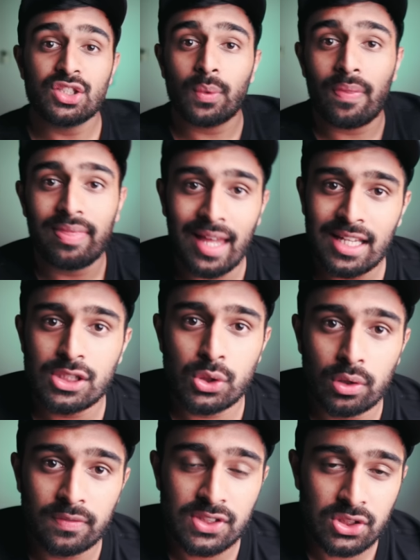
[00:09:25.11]
so in that
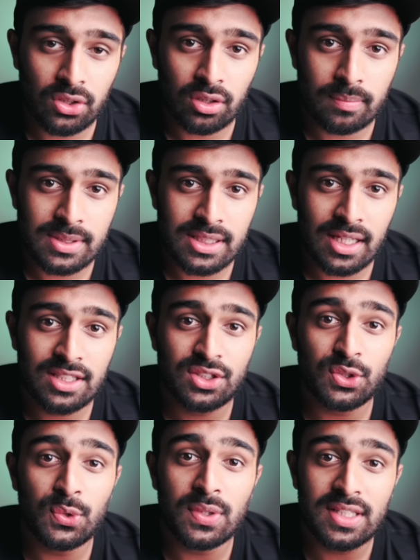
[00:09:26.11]
sort of circumstance,
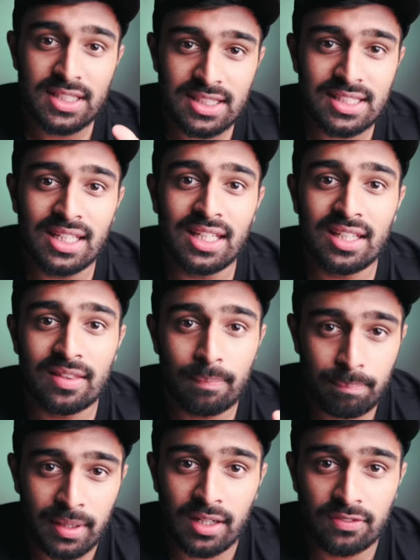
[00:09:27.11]
you can see the
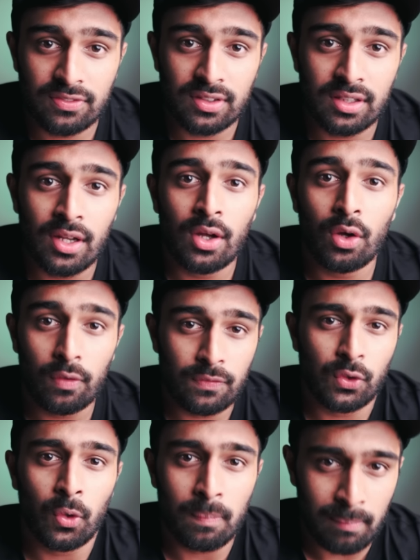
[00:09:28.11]
benefit of
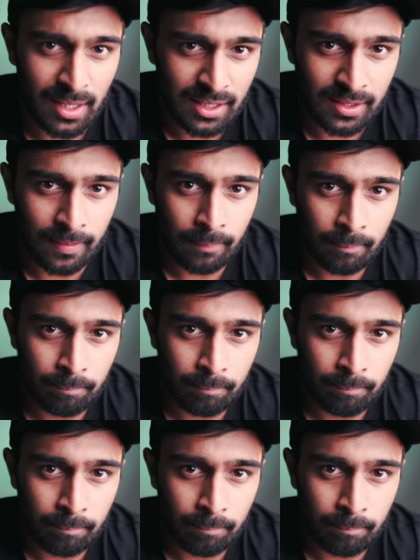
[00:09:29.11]
note making.